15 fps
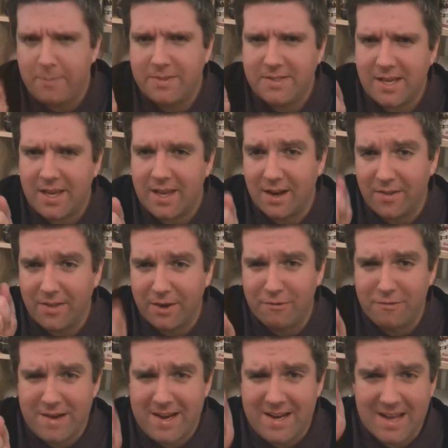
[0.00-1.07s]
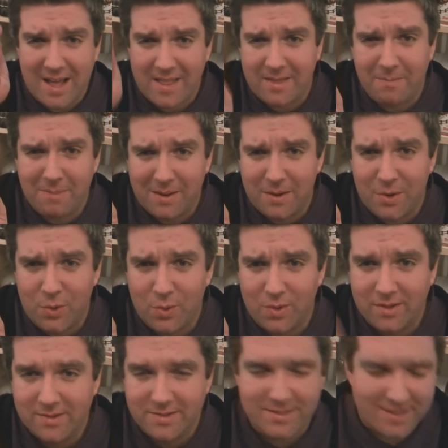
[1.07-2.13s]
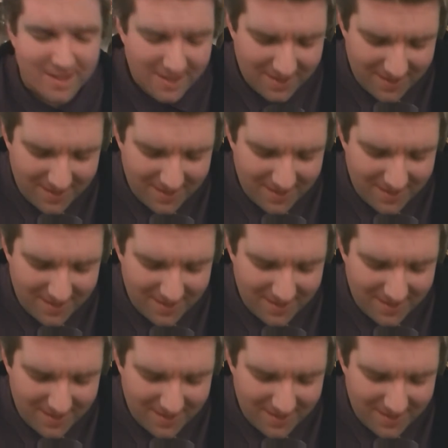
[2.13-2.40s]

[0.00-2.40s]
in particular, the green and the blue ones.